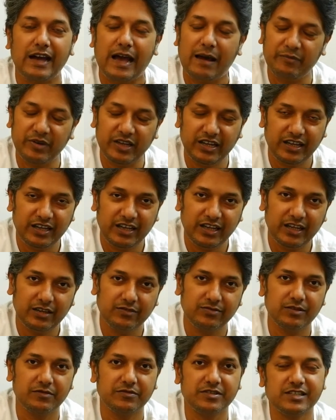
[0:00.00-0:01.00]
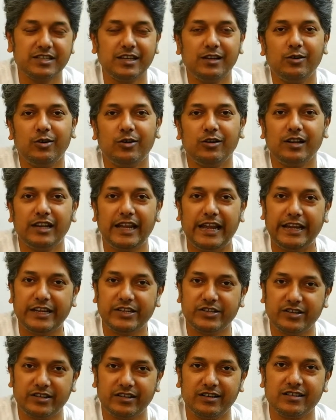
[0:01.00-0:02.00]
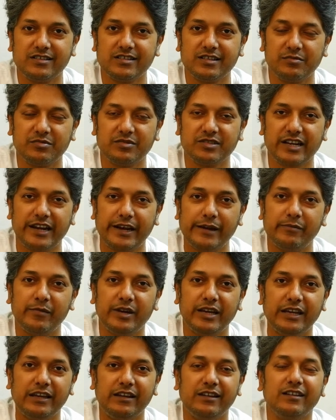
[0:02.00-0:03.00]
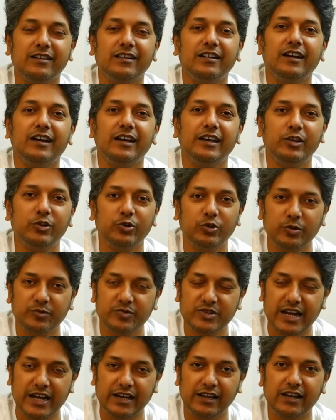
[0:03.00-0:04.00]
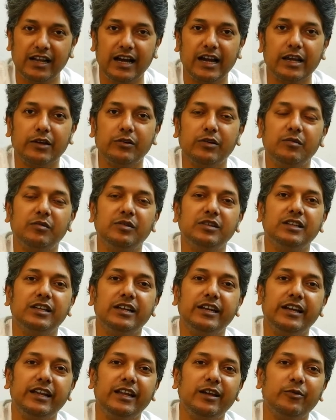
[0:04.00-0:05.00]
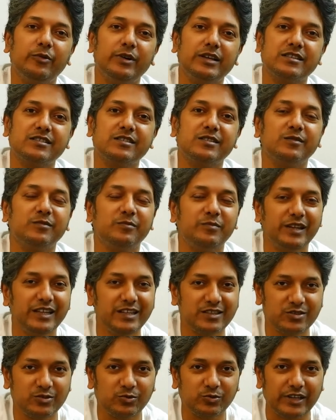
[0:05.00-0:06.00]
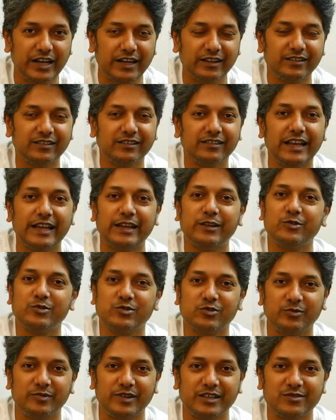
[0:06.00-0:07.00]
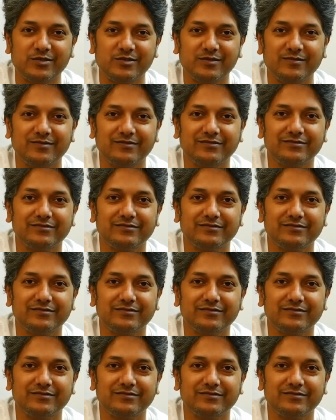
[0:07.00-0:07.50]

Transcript: Happy reading. If you have still not liked, shared and subscribed my YouTube channel, arguably The Reading Quest, please do that. Thank you so much.